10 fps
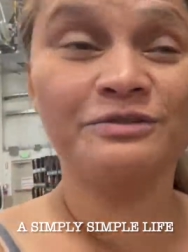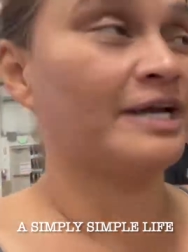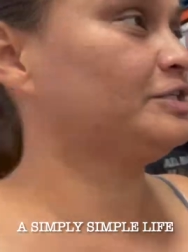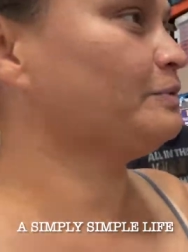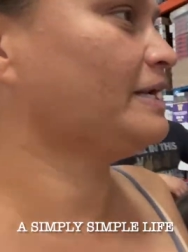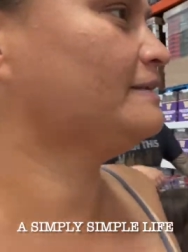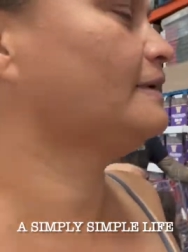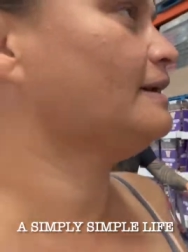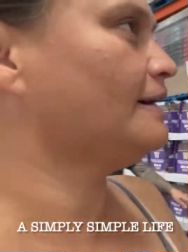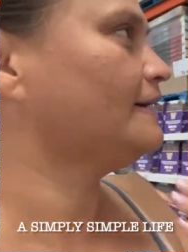graduated
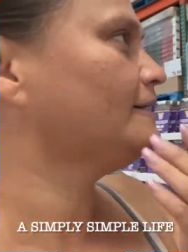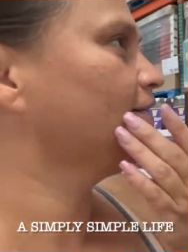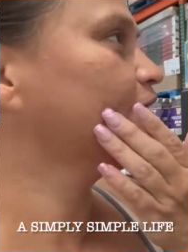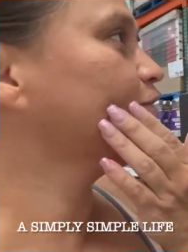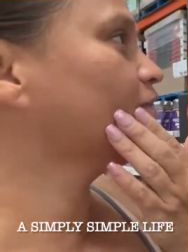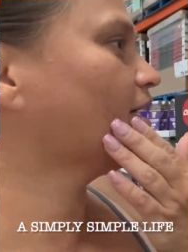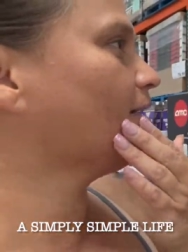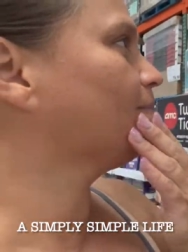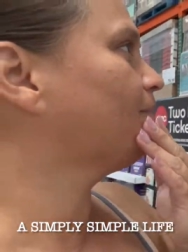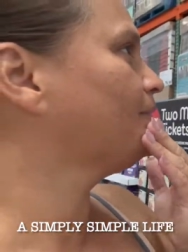uh,
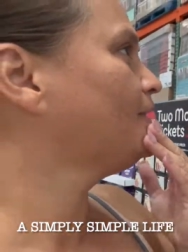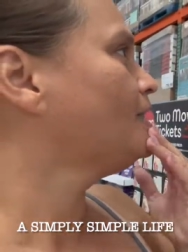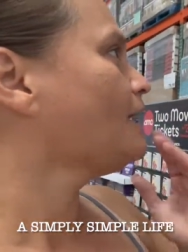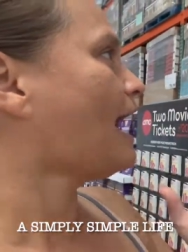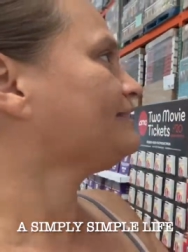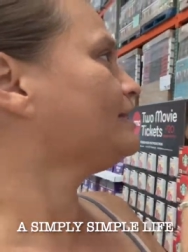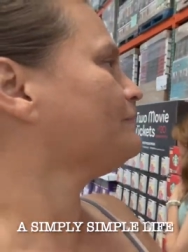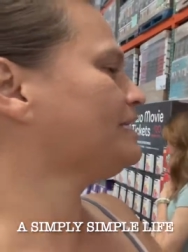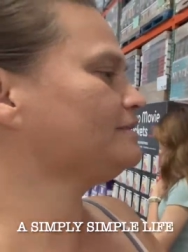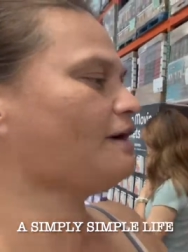UW. I think
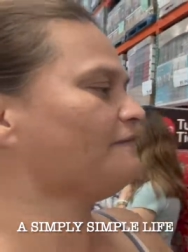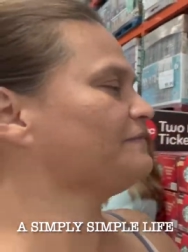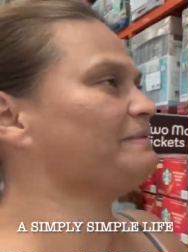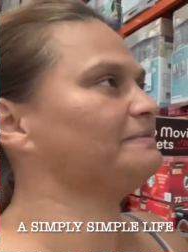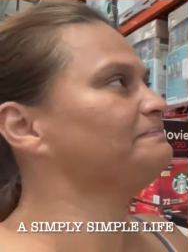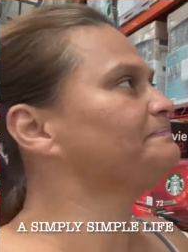we need coffee, beds.